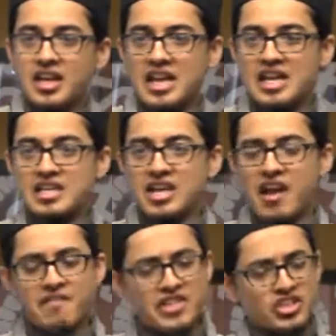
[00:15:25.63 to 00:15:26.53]
And
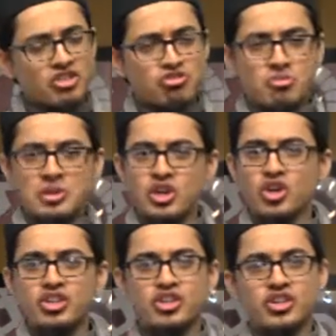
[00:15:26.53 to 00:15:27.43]
everything should be
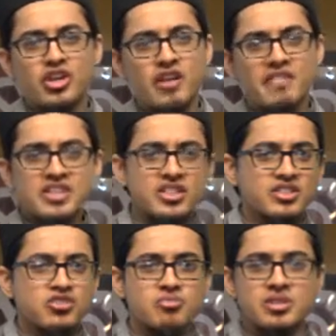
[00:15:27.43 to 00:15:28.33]
good, you know, everything
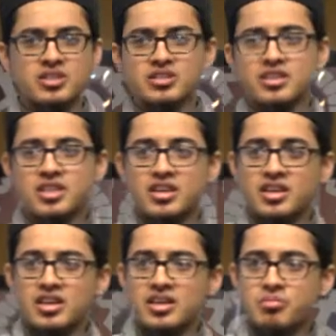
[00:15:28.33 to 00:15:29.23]
should be
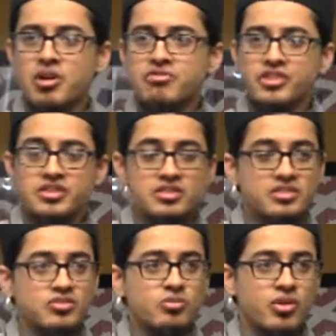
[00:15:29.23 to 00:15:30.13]
perfect
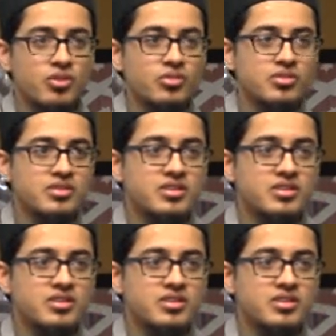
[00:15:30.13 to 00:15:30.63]
tomorrow.